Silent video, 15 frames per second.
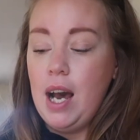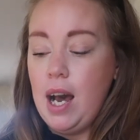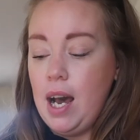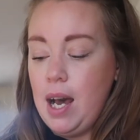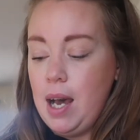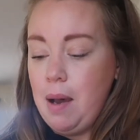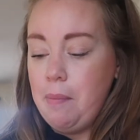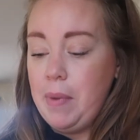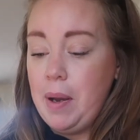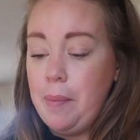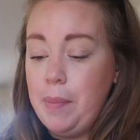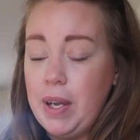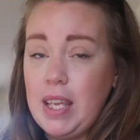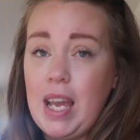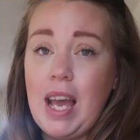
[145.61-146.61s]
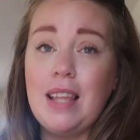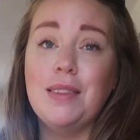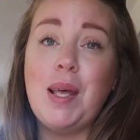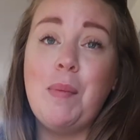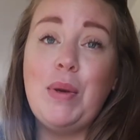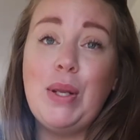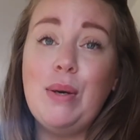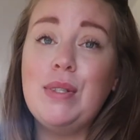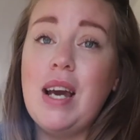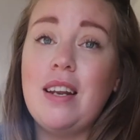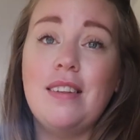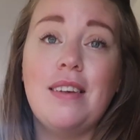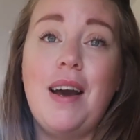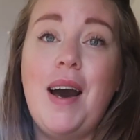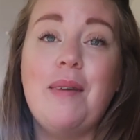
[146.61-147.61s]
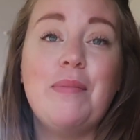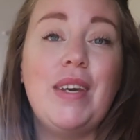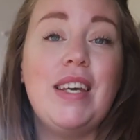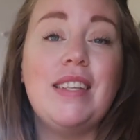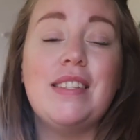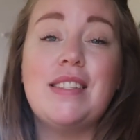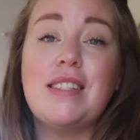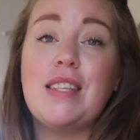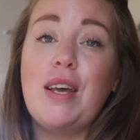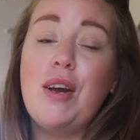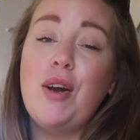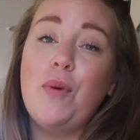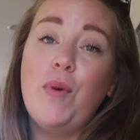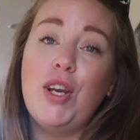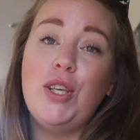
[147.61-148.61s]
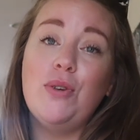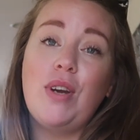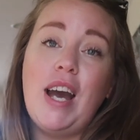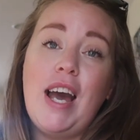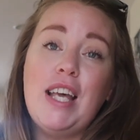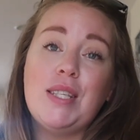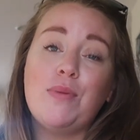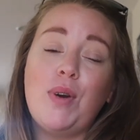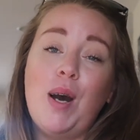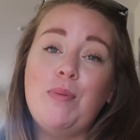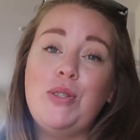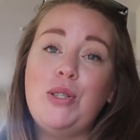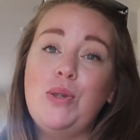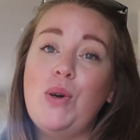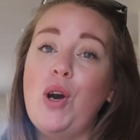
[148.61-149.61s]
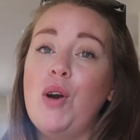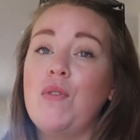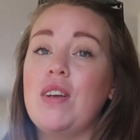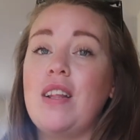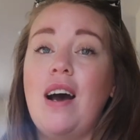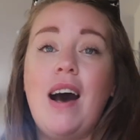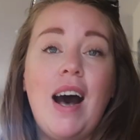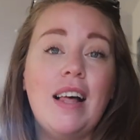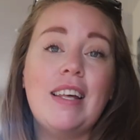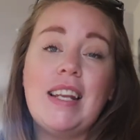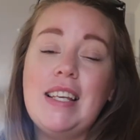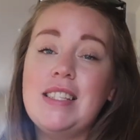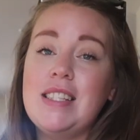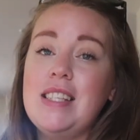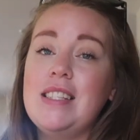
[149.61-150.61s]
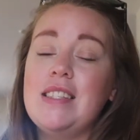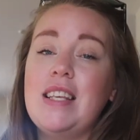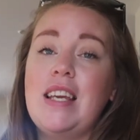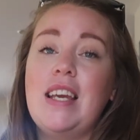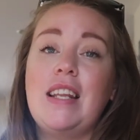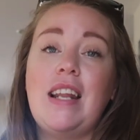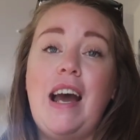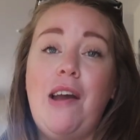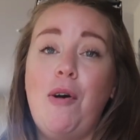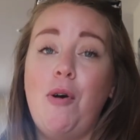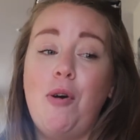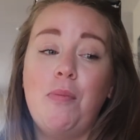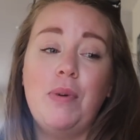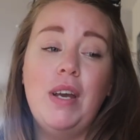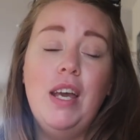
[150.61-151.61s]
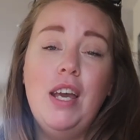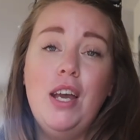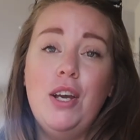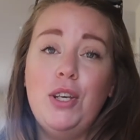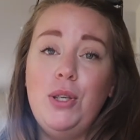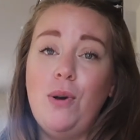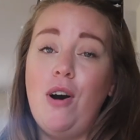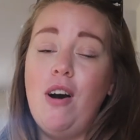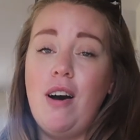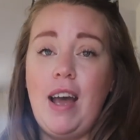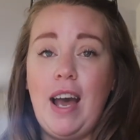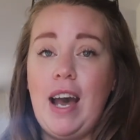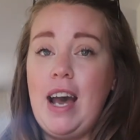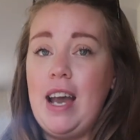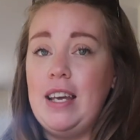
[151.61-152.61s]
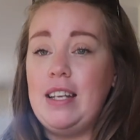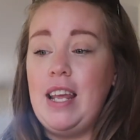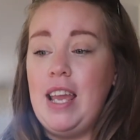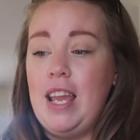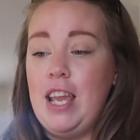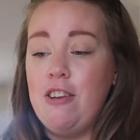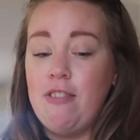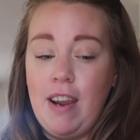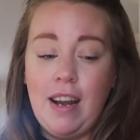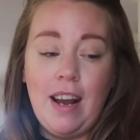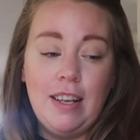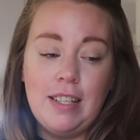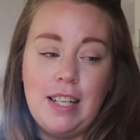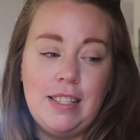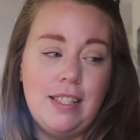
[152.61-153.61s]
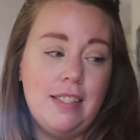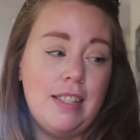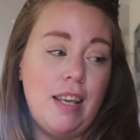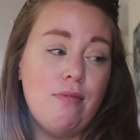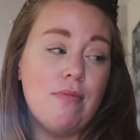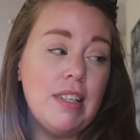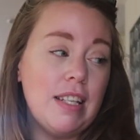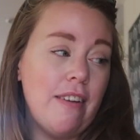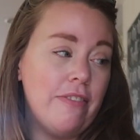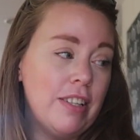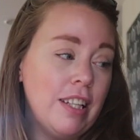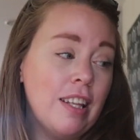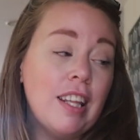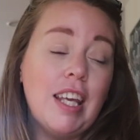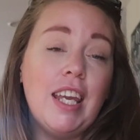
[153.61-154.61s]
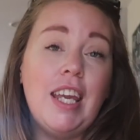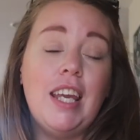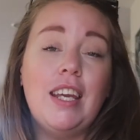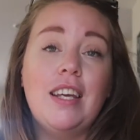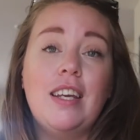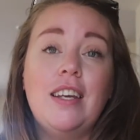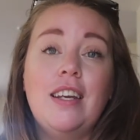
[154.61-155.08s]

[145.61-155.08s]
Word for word: Um, but yeah, let me know down in the comments what you guys were up to over the holiday season. I hope you all had a great holiday season. We definitely